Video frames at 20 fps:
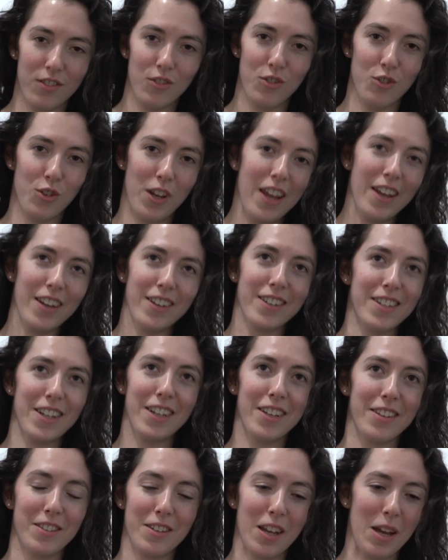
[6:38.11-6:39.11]
You can't
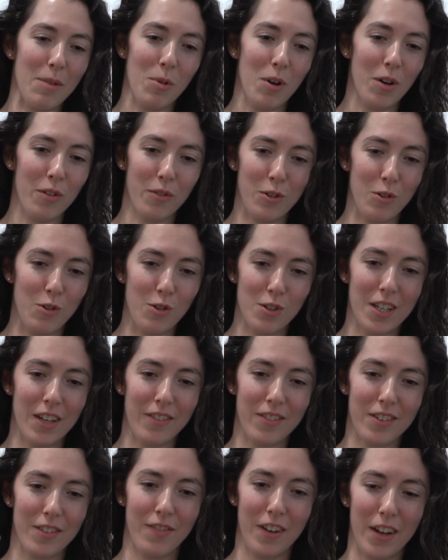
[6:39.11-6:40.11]
take time off. You just
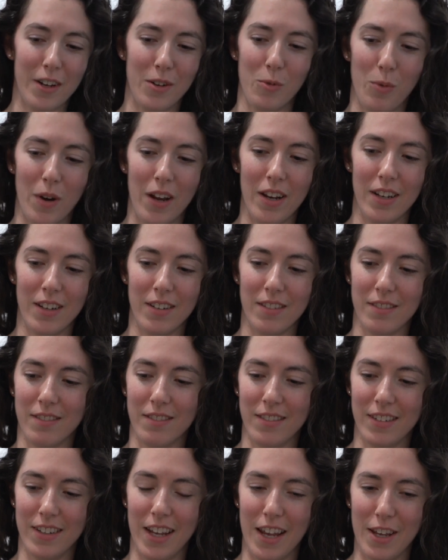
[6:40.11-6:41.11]
have to find a way
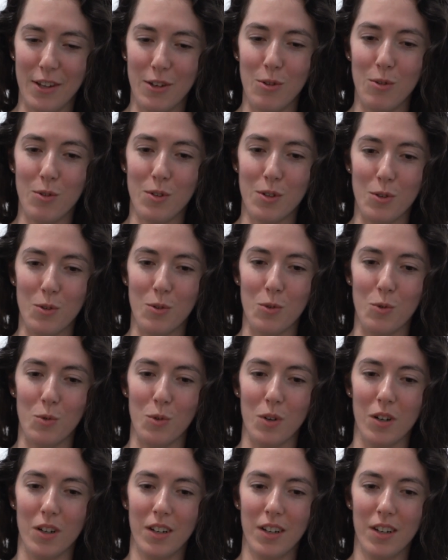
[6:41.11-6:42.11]
to get you
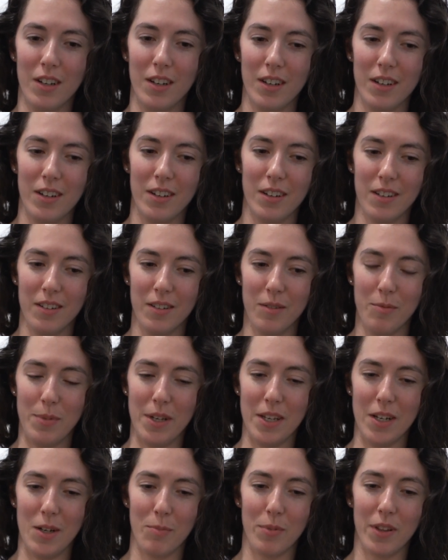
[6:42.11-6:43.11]
to
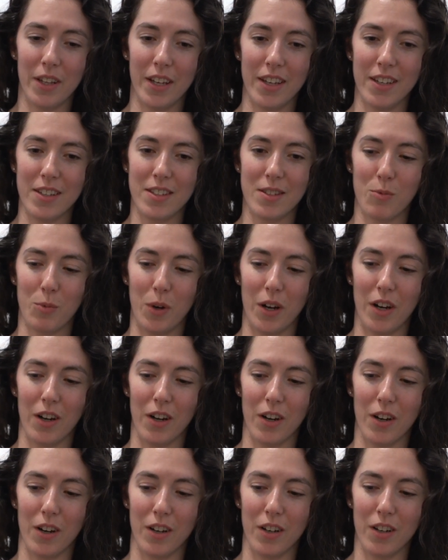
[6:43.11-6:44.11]
be in a place
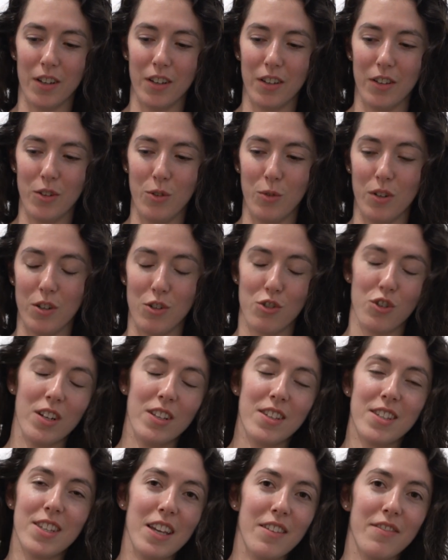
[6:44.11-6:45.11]
where you can
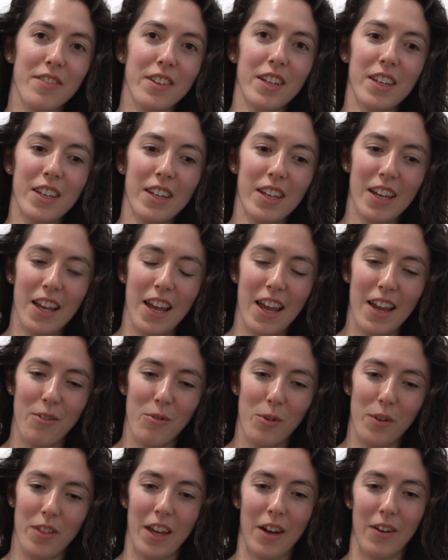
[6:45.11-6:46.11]
train safely
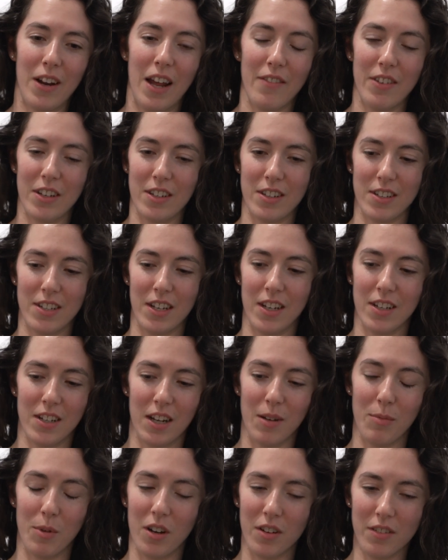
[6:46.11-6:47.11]
without having to take
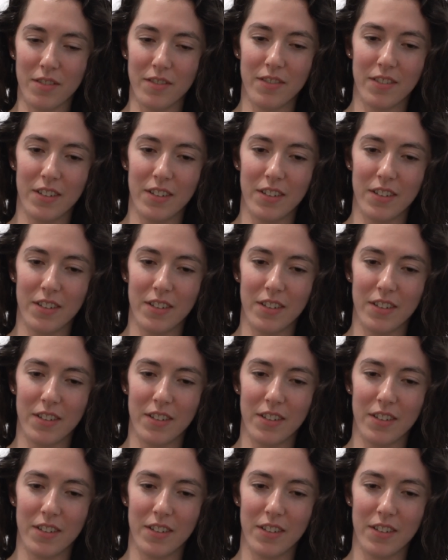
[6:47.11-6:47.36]
time off.